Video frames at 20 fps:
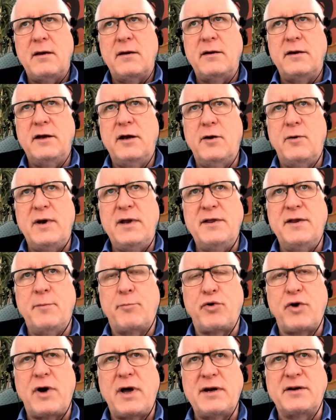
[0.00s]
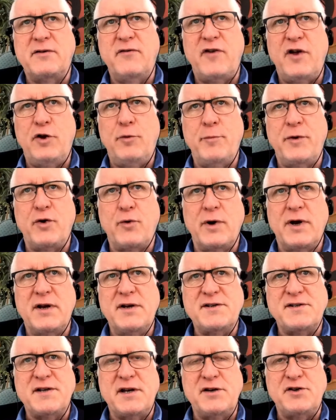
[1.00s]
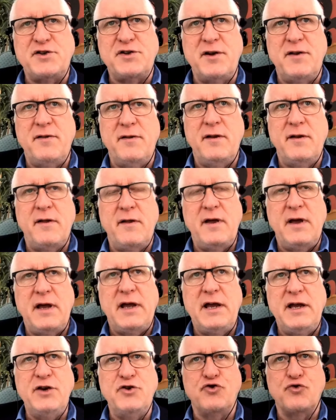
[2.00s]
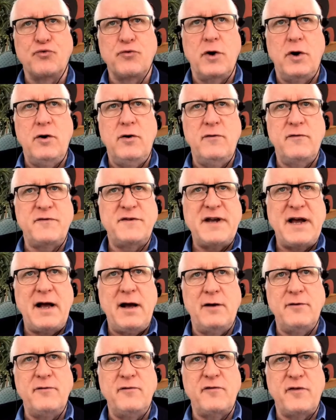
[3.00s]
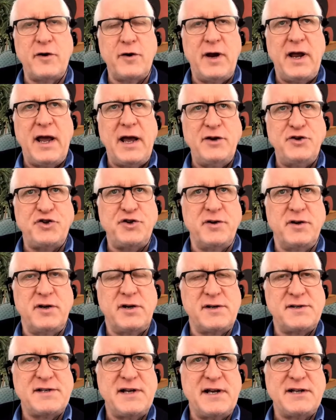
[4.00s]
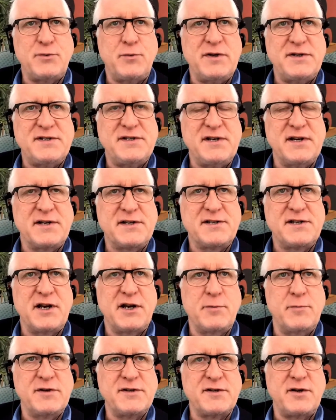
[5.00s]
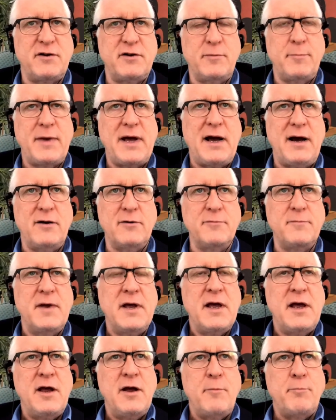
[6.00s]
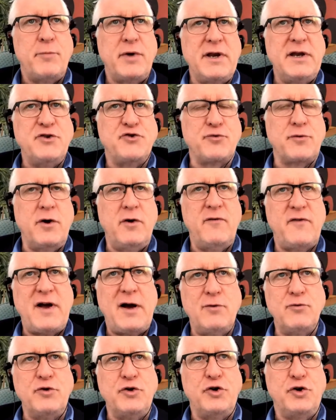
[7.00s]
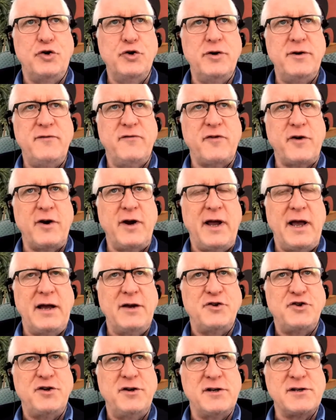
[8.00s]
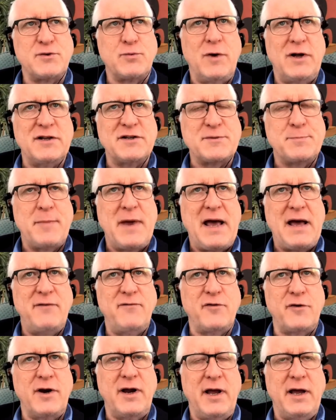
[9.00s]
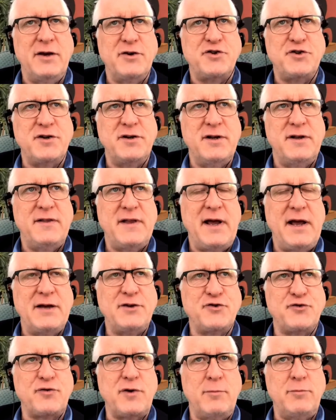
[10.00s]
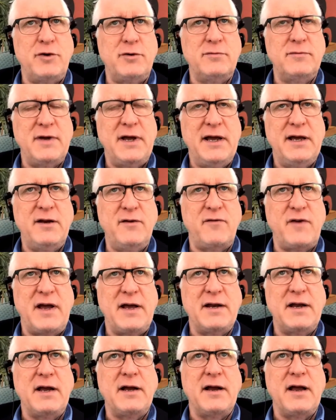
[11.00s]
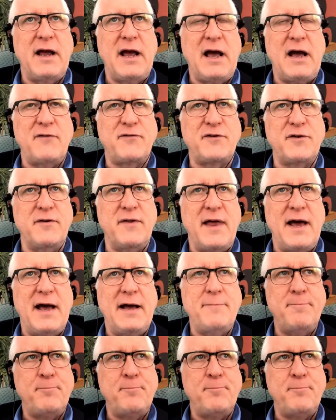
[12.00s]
you know in the product development organization he drove down variation because that's what Six Sigma is all about. But he drove out good variation as well as bad variation, and they had trouble innovating after that.